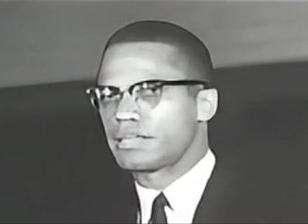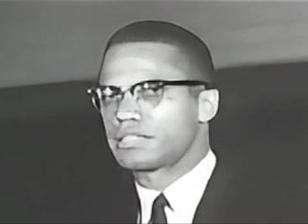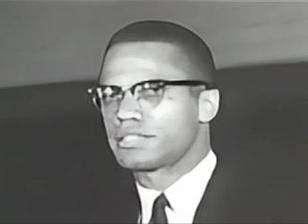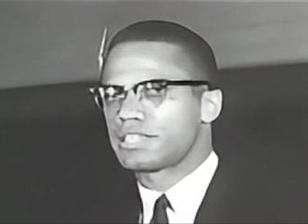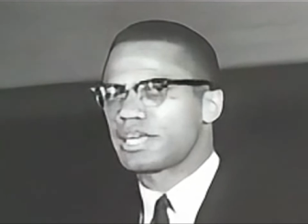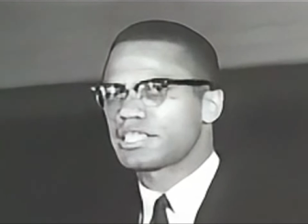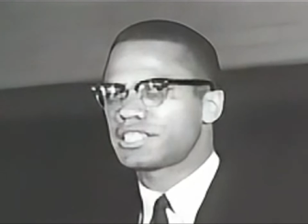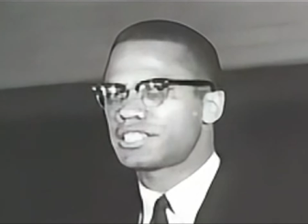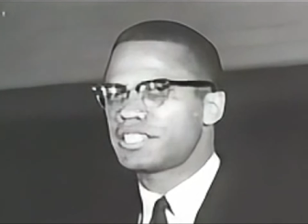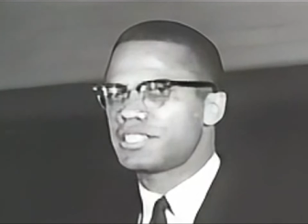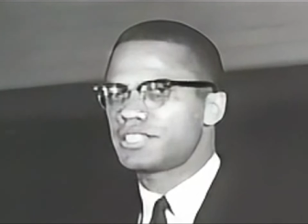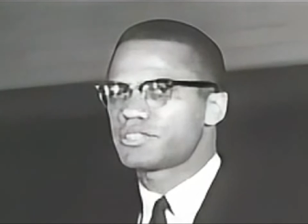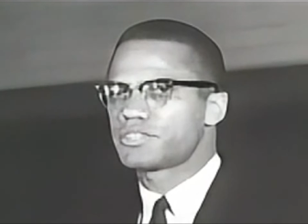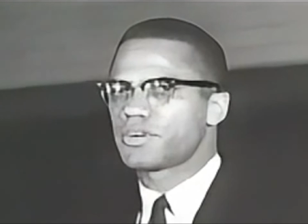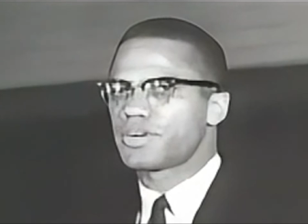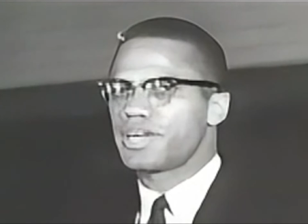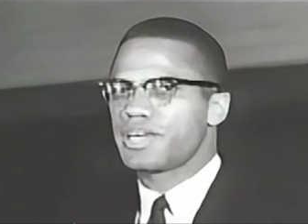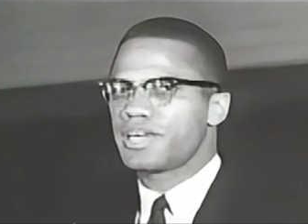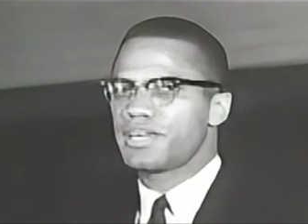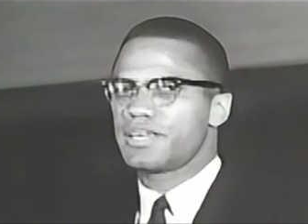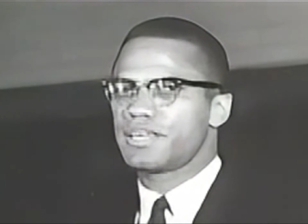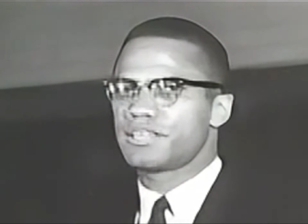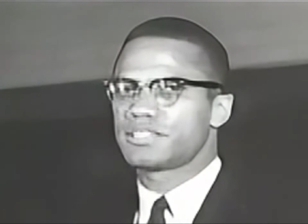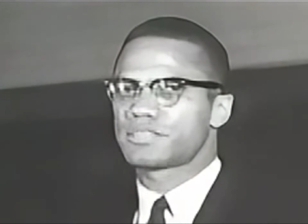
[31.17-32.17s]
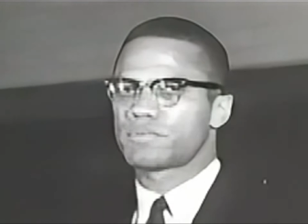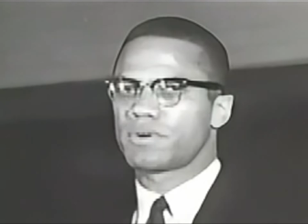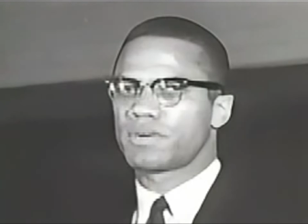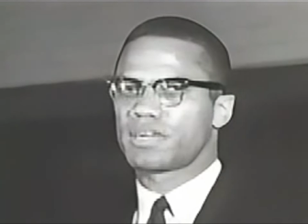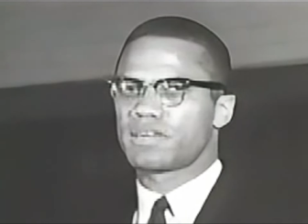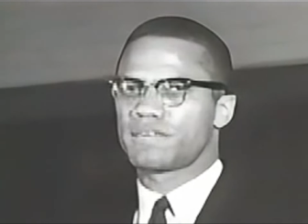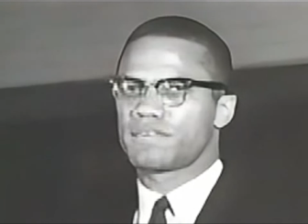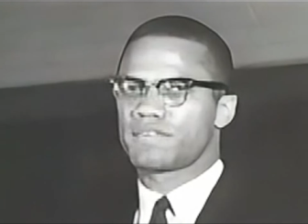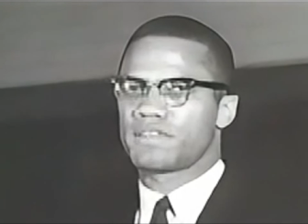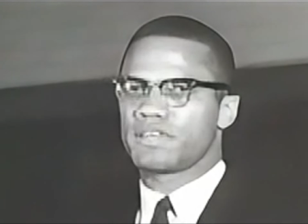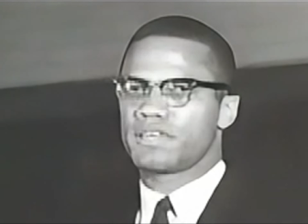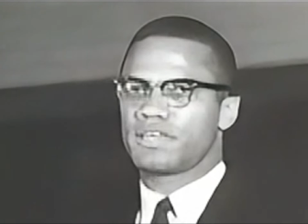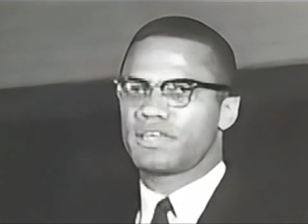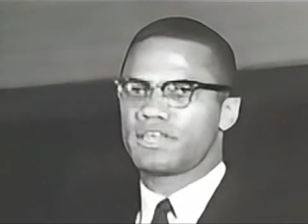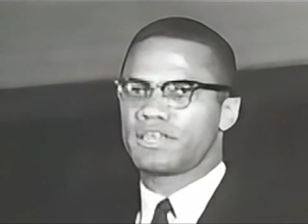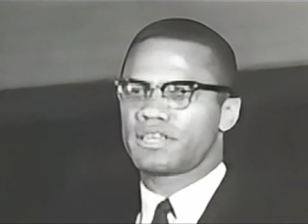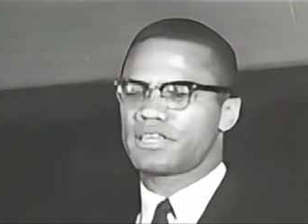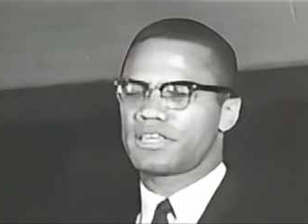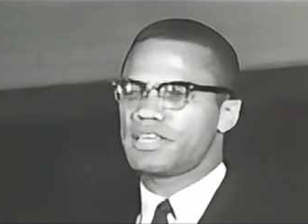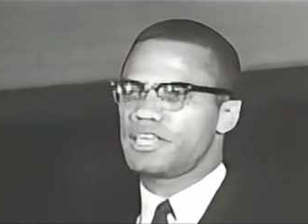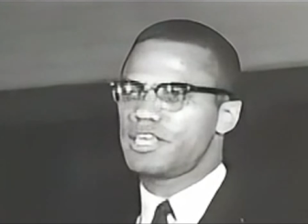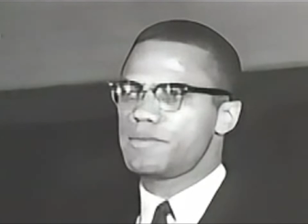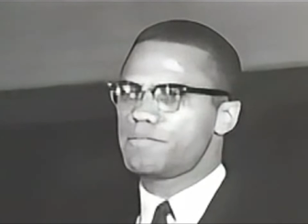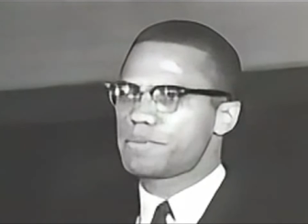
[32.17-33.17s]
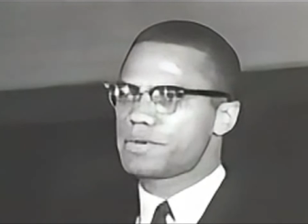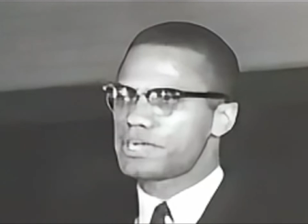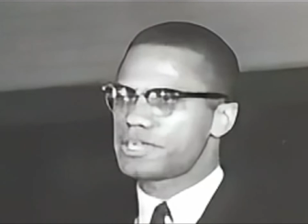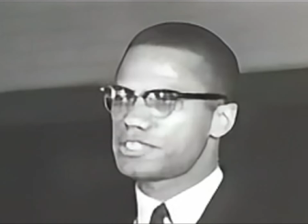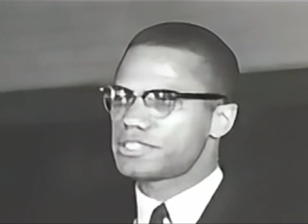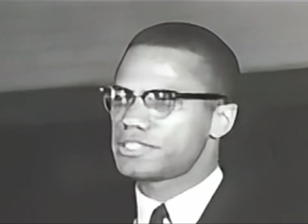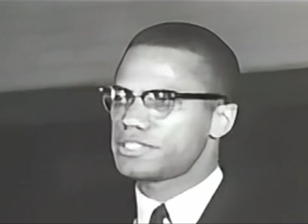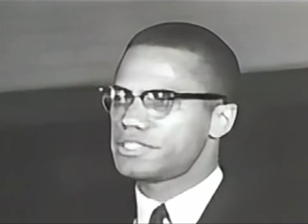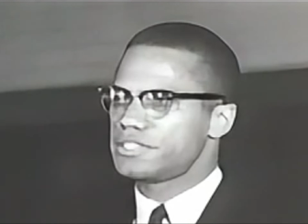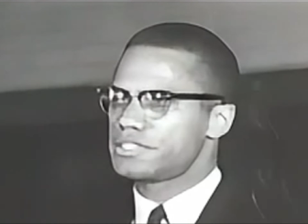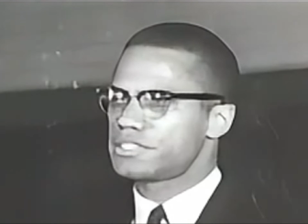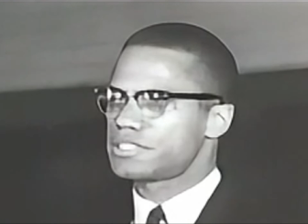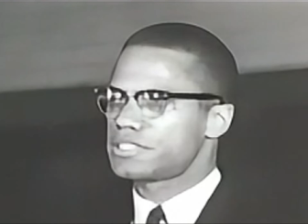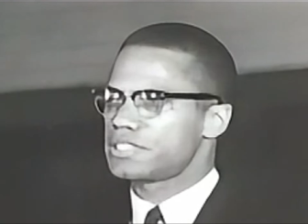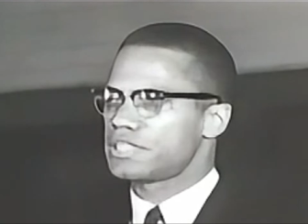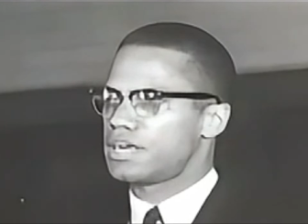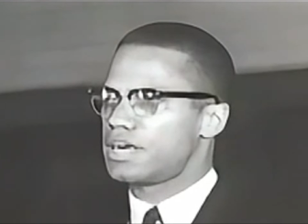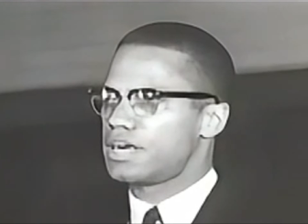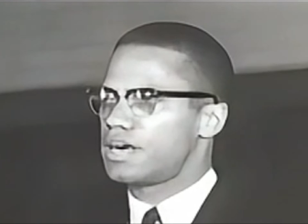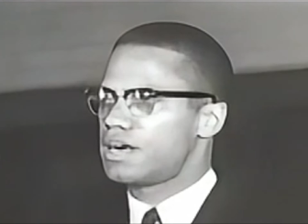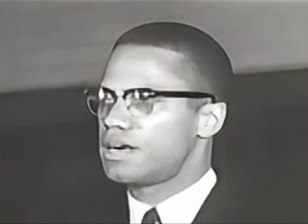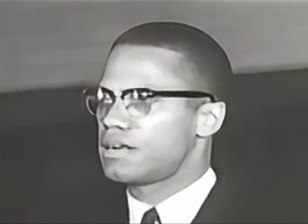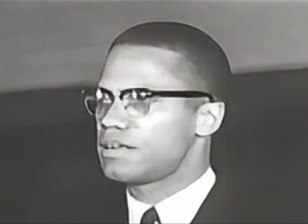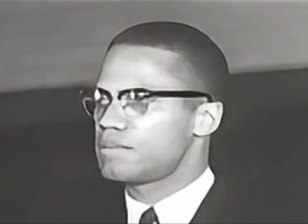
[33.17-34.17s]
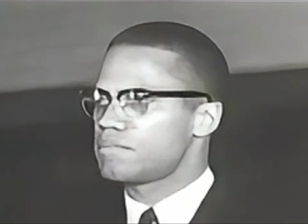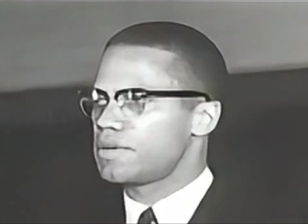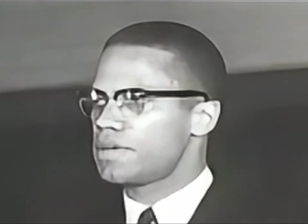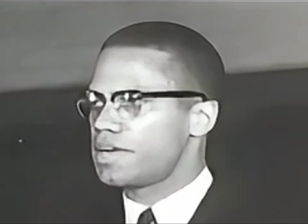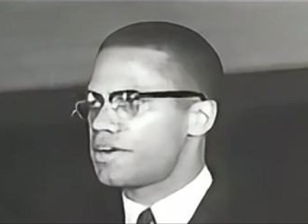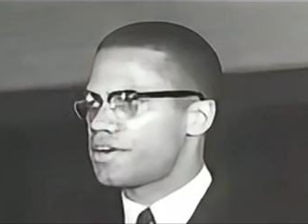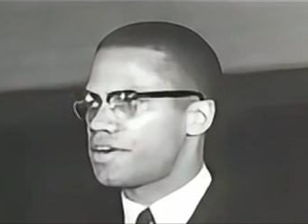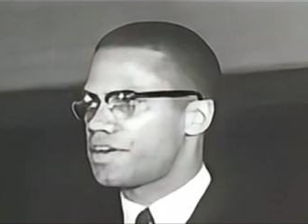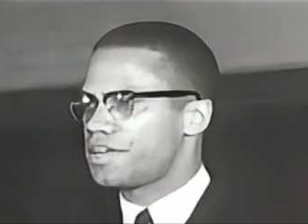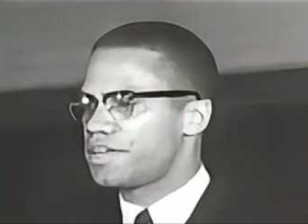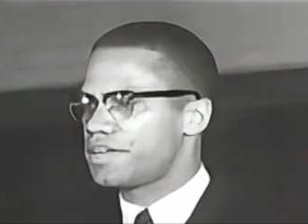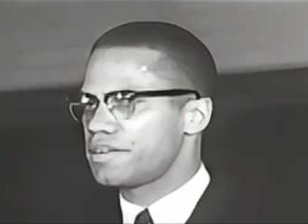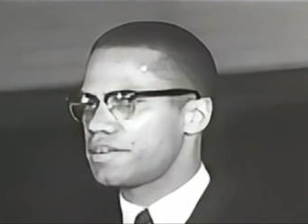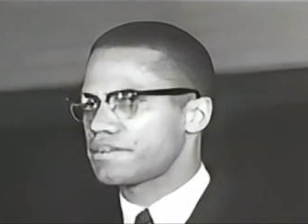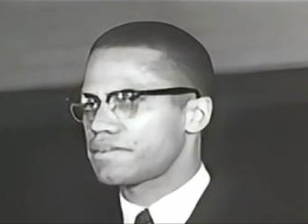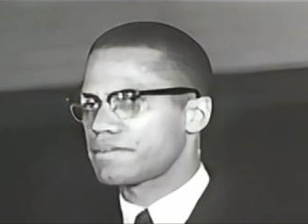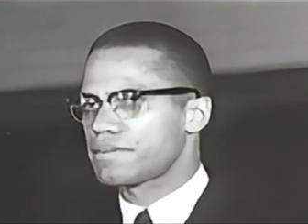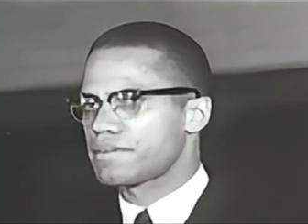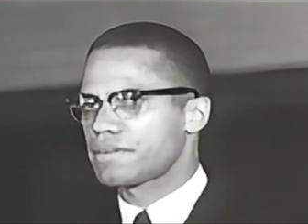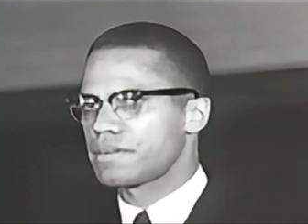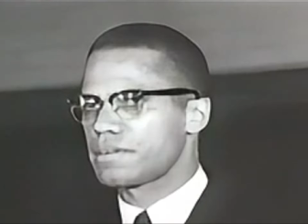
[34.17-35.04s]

Jesse Gray is one of the key persons in the Harlem area,